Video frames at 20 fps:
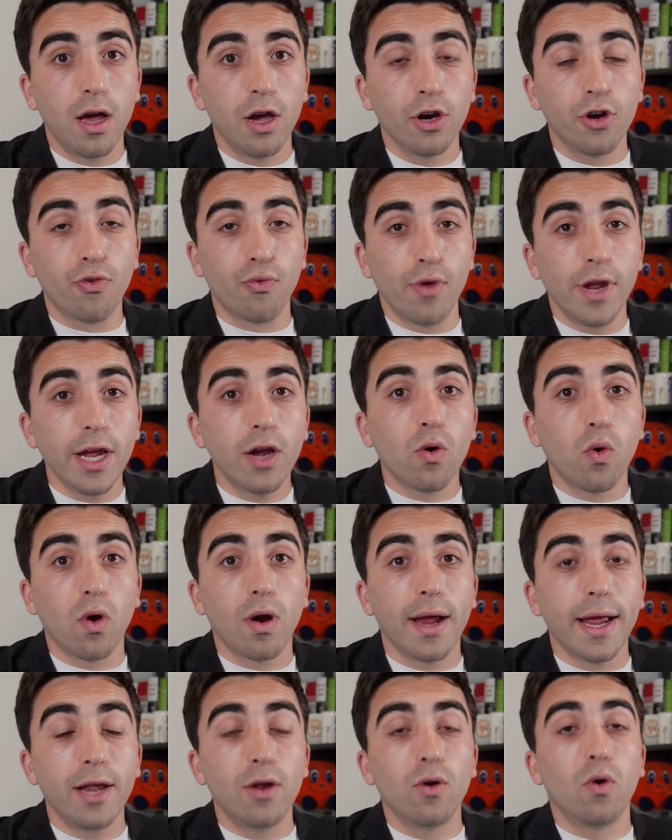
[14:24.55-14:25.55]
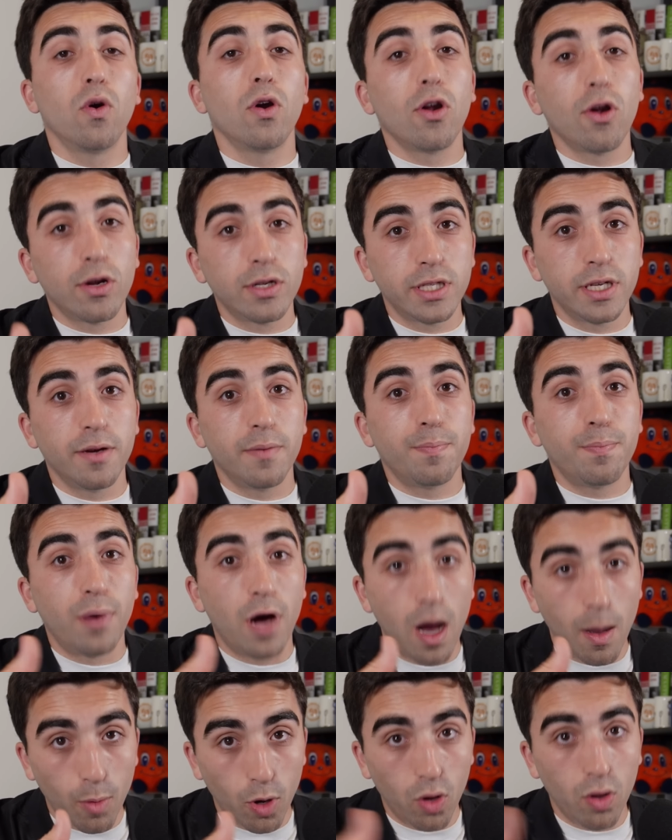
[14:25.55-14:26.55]
Grigor, in order to
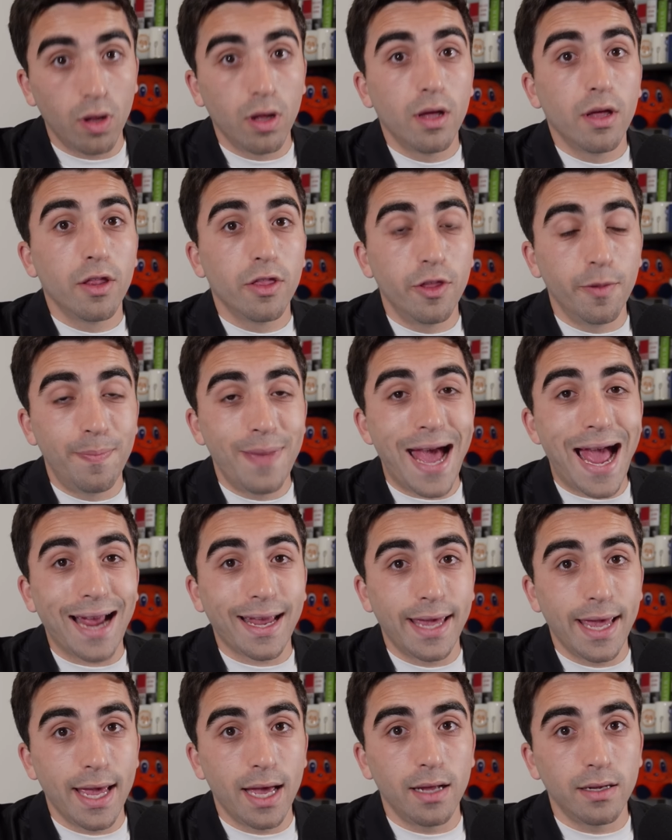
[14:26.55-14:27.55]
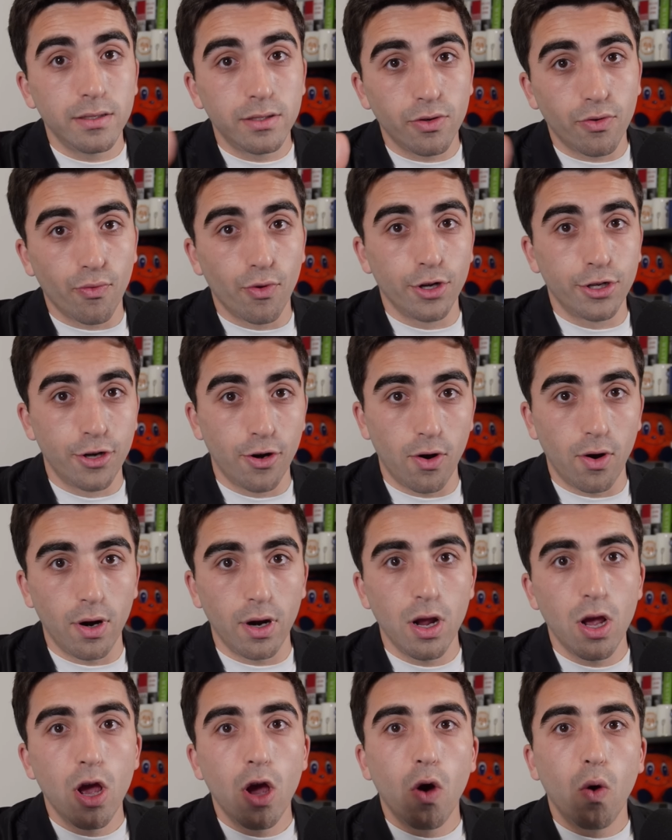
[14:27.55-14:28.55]
pummel the backhand return,
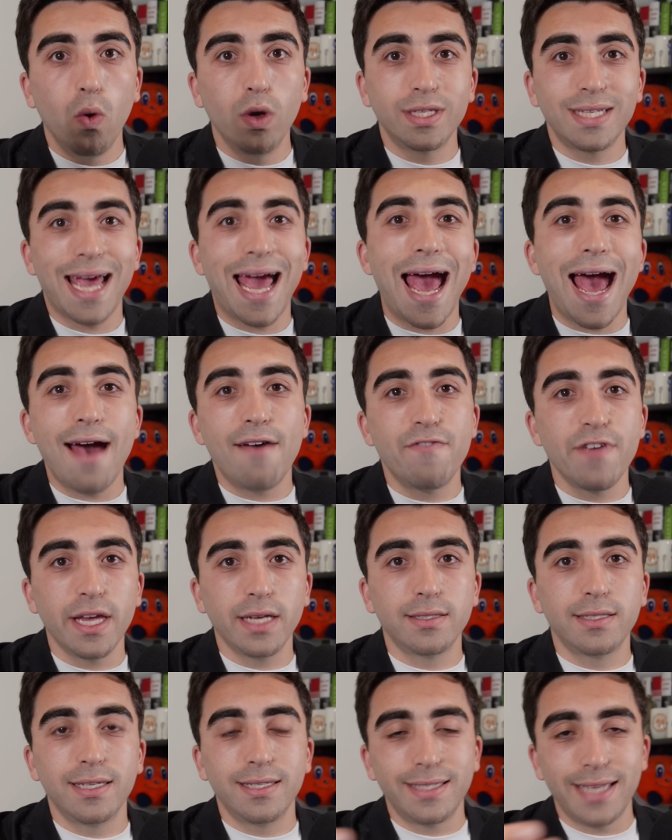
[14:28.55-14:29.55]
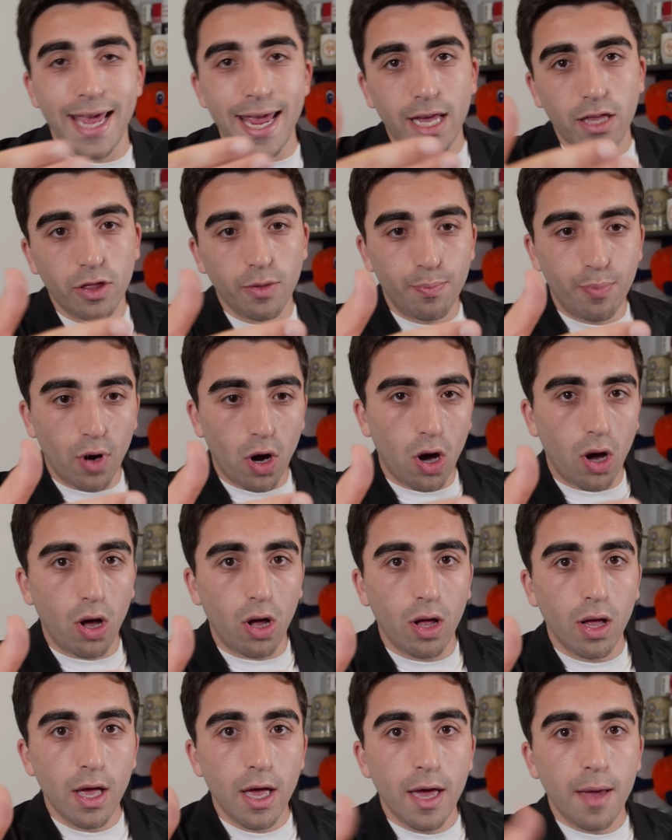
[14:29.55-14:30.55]
was having to take the
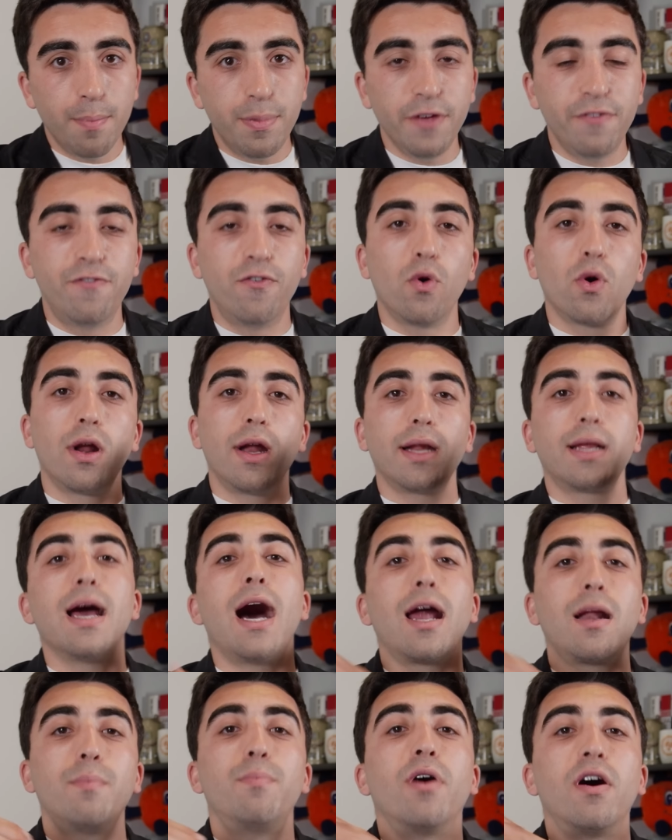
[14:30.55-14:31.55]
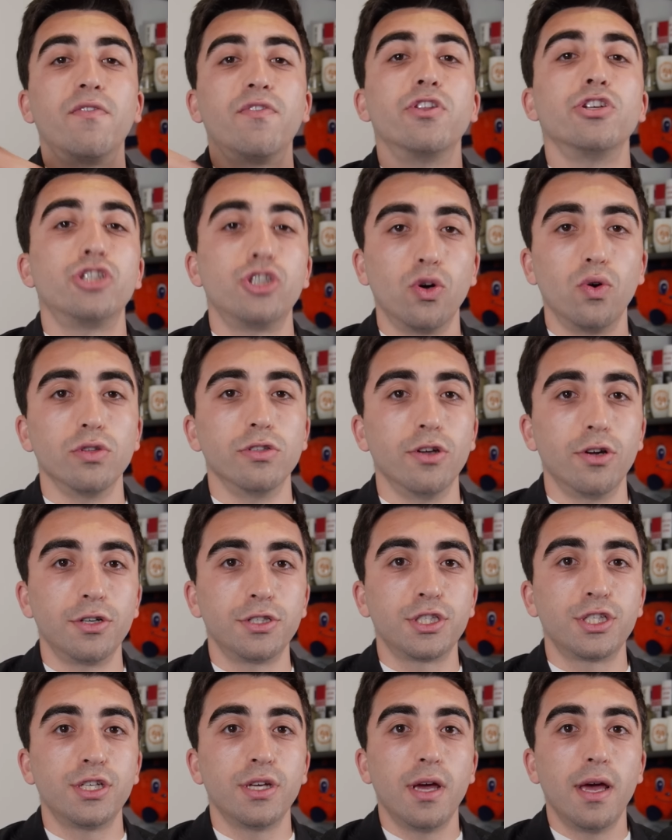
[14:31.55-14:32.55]
ball before it got above the
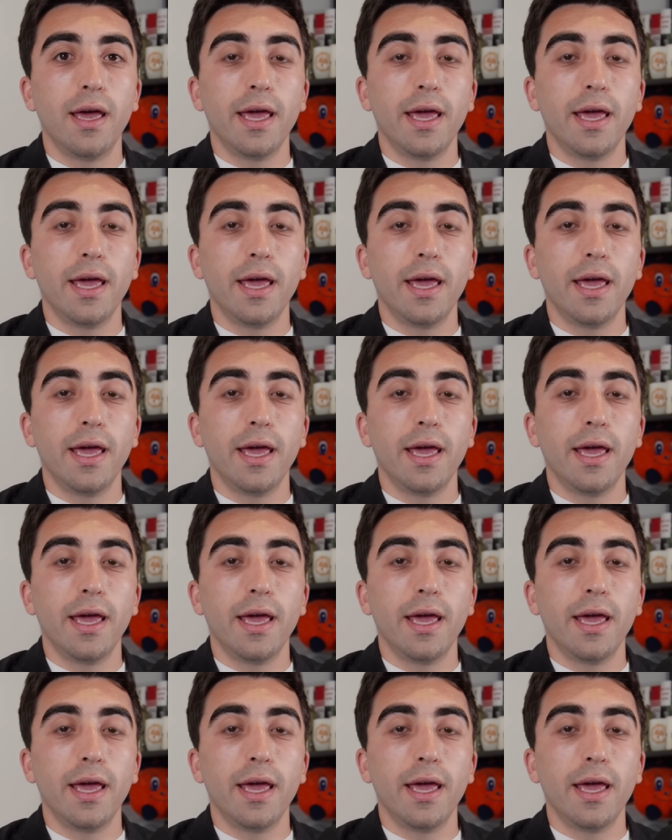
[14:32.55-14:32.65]
shoulders.